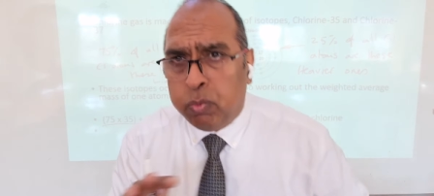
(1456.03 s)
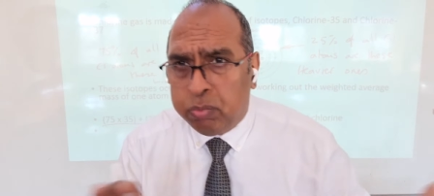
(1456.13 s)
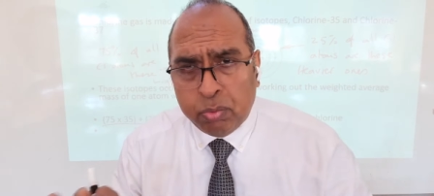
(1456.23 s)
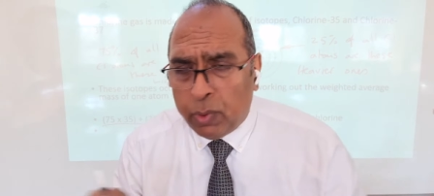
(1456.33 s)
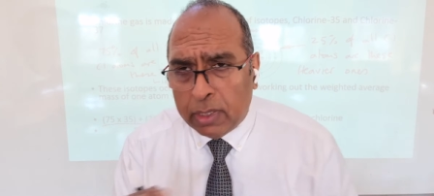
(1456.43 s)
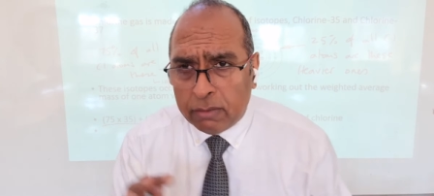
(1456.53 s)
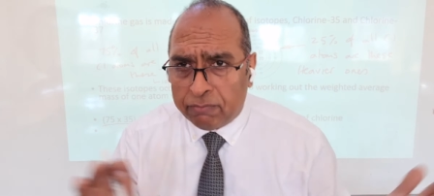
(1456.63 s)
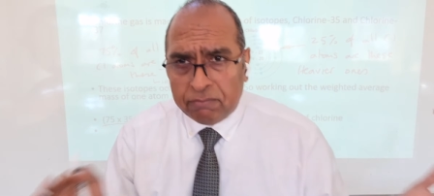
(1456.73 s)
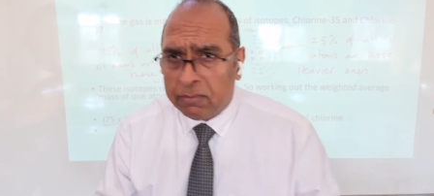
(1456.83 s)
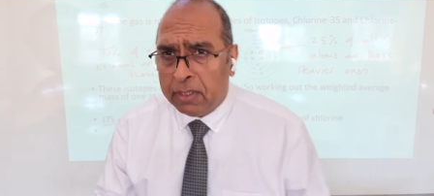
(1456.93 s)

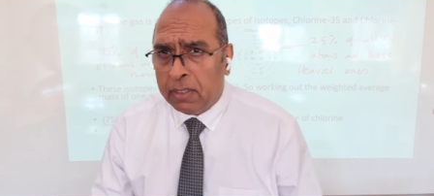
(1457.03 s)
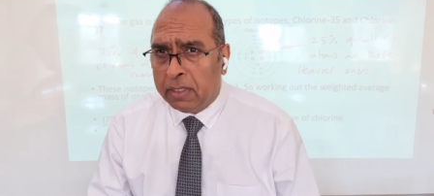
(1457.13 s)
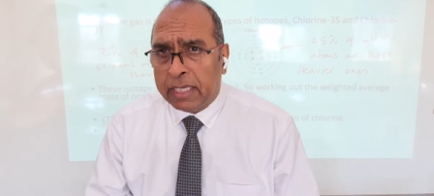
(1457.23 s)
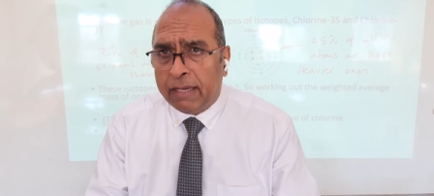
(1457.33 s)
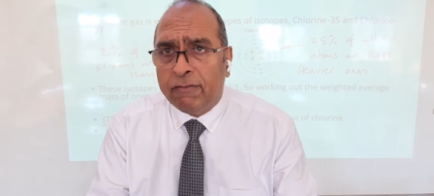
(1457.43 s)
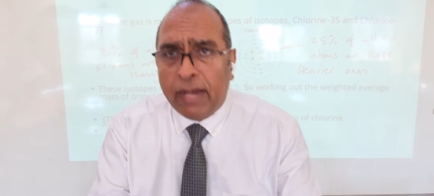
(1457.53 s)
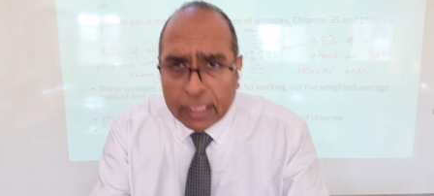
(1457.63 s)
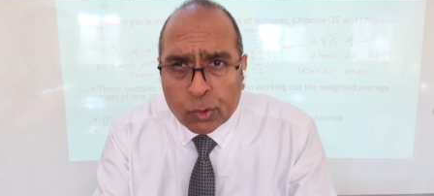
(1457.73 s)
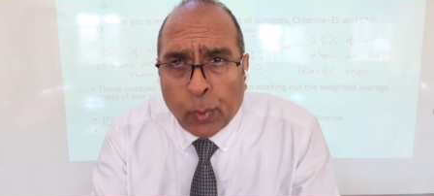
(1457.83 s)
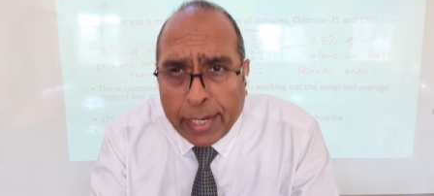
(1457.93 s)
will give
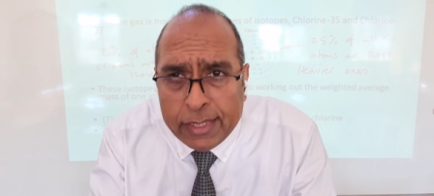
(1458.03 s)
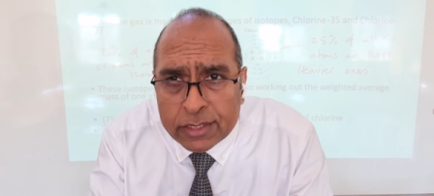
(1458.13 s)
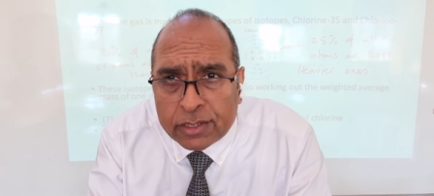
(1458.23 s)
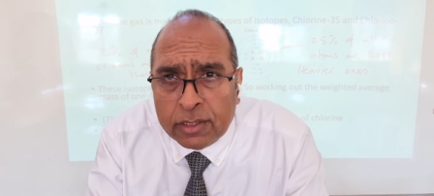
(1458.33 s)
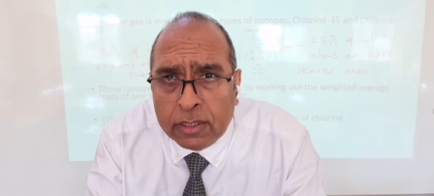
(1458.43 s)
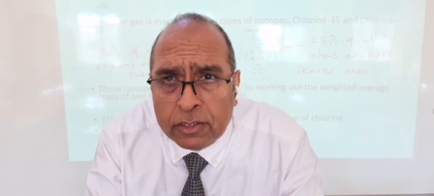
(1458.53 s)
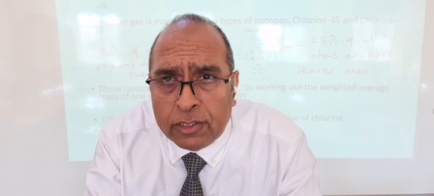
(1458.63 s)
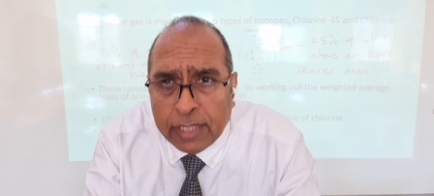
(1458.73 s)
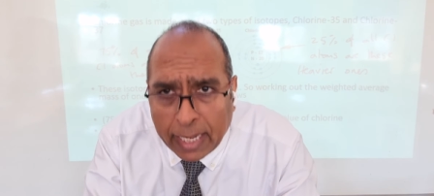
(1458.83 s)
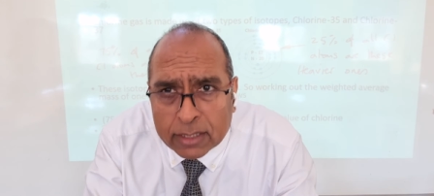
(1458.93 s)
less weight to
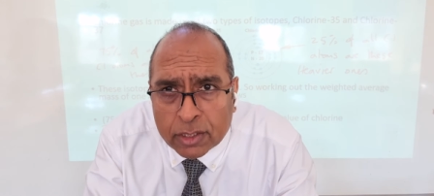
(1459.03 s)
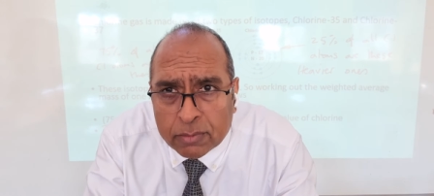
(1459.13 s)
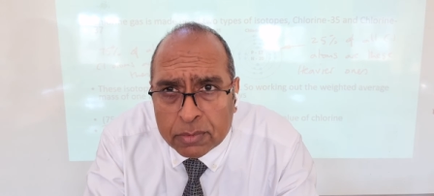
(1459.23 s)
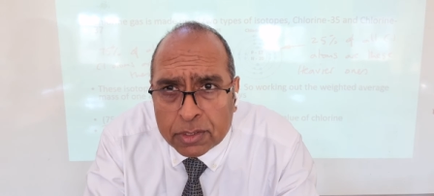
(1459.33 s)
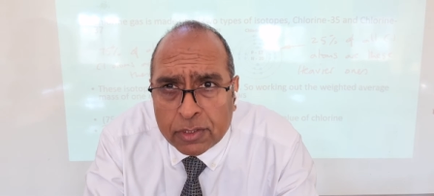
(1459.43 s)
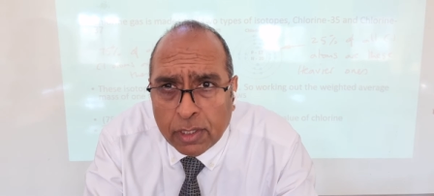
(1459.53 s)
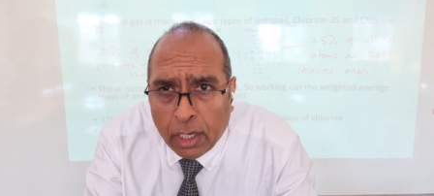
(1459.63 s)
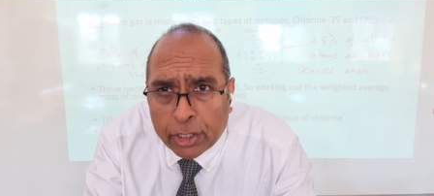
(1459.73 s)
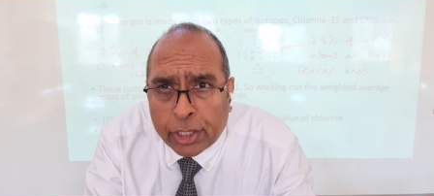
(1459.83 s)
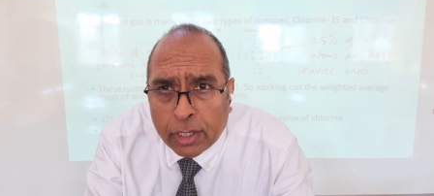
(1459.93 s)
the atoms that
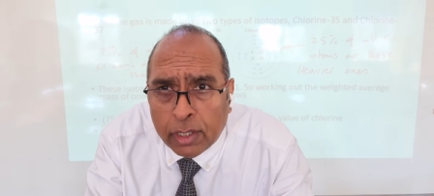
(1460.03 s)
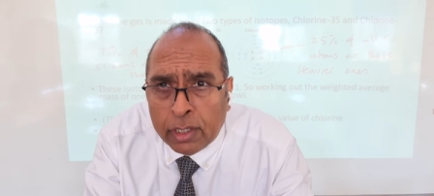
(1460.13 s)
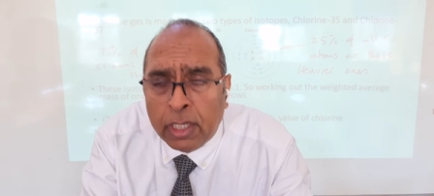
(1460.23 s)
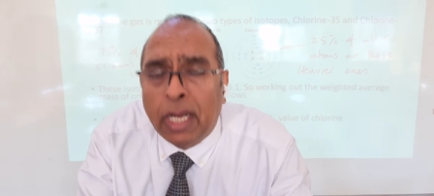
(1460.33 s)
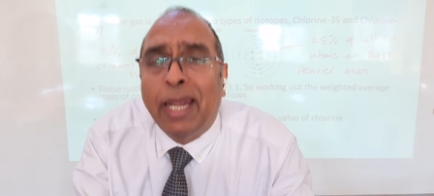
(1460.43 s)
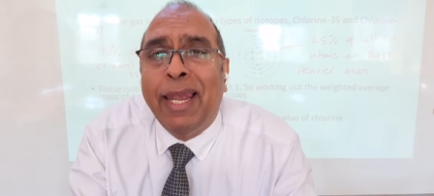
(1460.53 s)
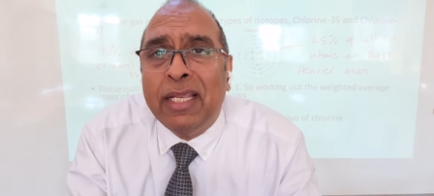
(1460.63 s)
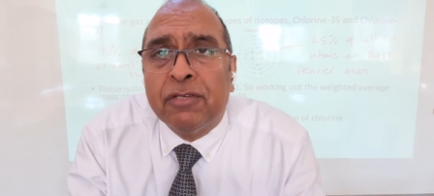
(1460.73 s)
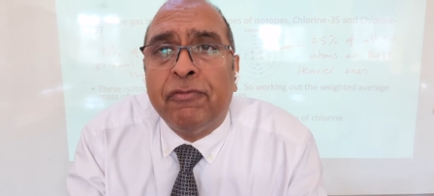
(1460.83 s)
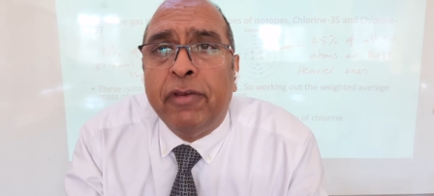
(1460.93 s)
occur
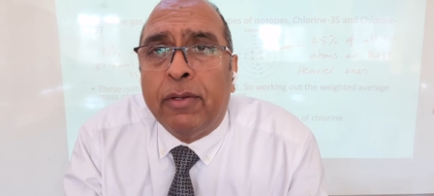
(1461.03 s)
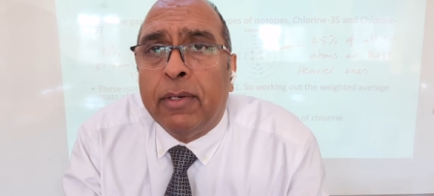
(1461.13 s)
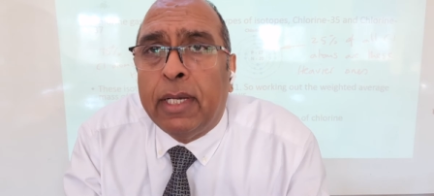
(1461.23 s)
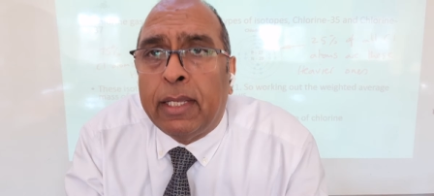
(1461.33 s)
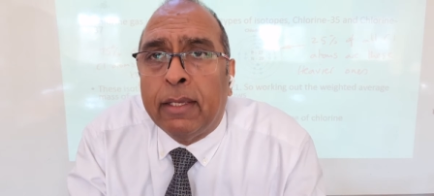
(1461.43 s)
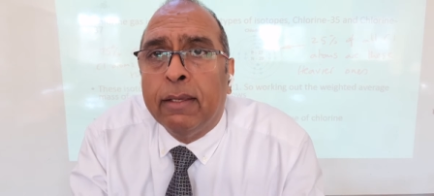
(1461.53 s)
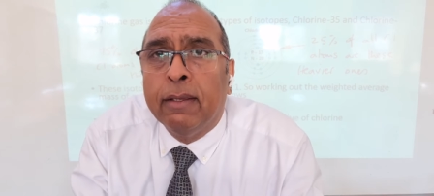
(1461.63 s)
less frequently.